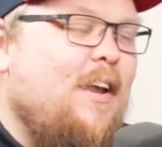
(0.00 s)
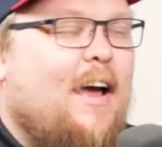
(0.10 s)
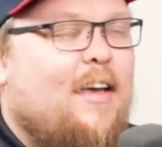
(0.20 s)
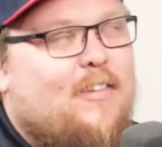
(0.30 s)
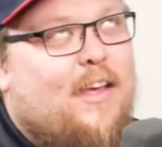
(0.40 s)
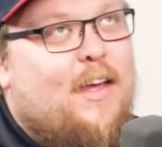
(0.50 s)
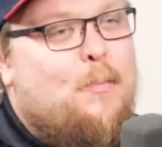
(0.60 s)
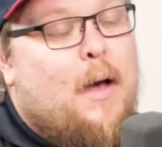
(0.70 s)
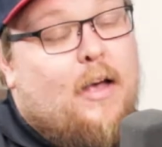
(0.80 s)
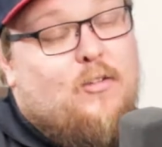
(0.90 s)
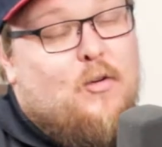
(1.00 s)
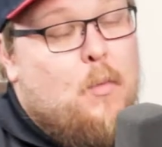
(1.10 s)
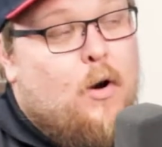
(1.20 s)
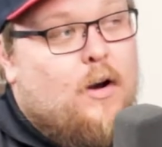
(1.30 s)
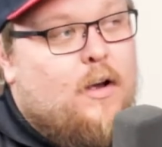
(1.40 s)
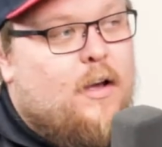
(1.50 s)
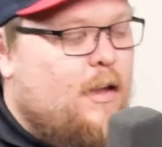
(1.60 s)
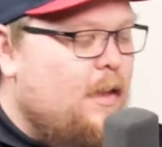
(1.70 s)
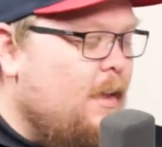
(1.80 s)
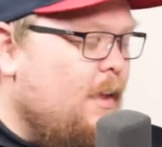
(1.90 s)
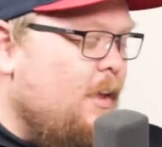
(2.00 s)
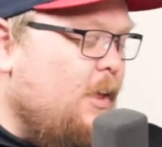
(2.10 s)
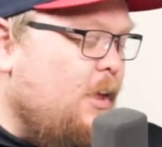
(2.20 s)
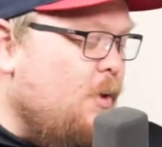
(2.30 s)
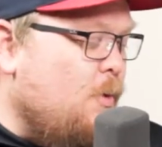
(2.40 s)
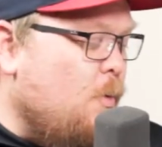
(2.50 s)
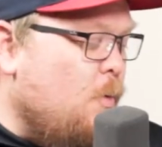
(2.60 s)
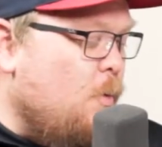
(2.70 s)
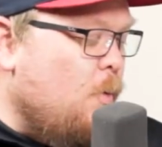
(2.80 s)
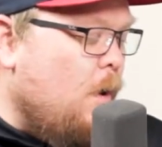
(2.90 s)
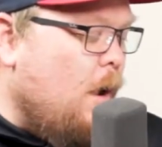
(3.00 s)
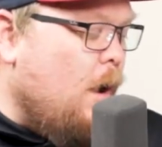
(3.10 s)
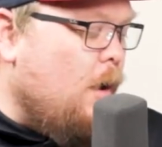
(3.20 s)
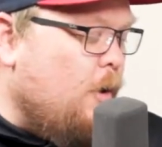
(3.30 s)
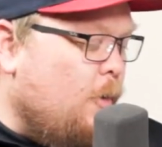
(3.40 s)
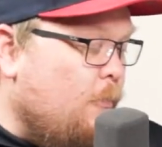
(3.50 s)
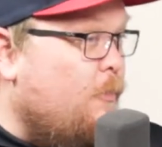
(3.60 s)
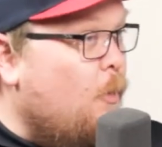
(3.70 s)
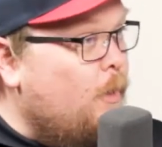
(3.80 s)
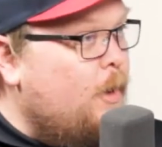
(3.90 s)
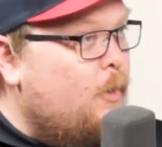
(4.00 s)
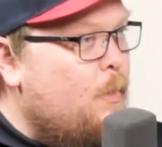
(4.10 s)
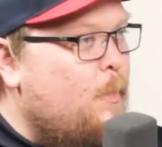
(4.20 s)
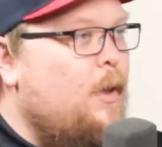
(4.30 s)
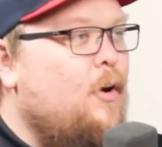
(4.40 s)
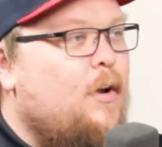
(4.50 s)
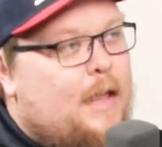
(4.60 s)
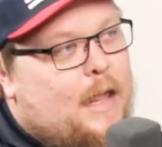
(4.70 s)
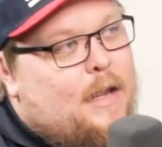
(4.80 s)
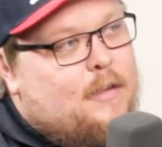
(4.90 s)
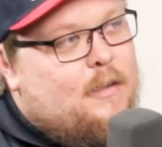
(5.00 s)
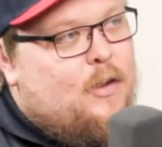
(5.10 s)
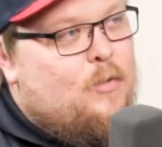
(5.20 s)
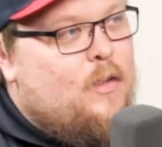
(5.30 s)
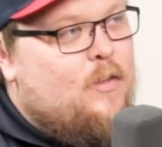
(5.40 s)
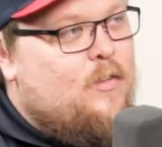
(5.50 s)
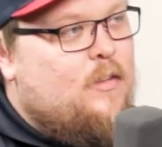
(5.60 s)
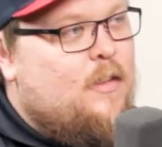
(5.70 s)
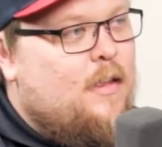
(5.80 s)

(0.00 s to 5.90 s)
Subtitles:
And I said, Pastor Mark, you don't fully know it, but you're getting to know this,